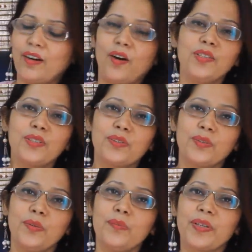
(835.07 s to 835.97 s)

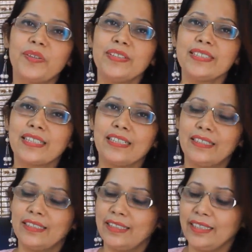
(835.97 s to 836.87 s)
Also, because
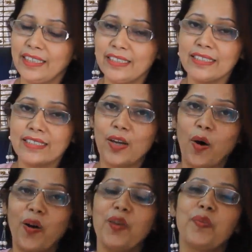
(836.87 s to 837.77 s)
it is
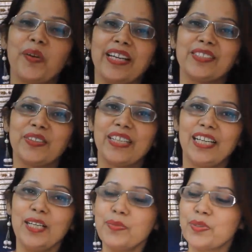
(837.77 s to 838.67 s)
oil pulling, so it
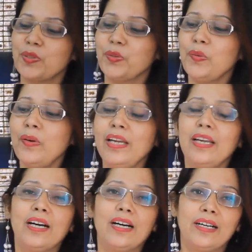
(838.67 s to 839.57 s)
helps to
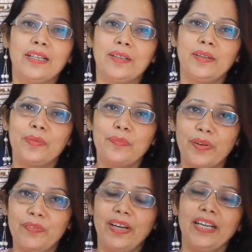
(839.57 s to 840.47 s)

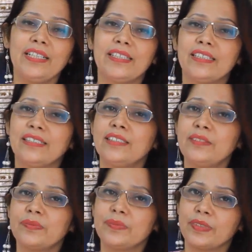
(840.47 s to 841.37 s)
prevent
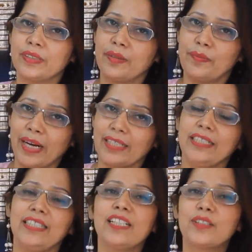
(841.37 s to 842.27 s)
the
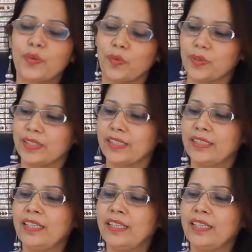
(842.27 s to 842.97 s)
bacterial growth.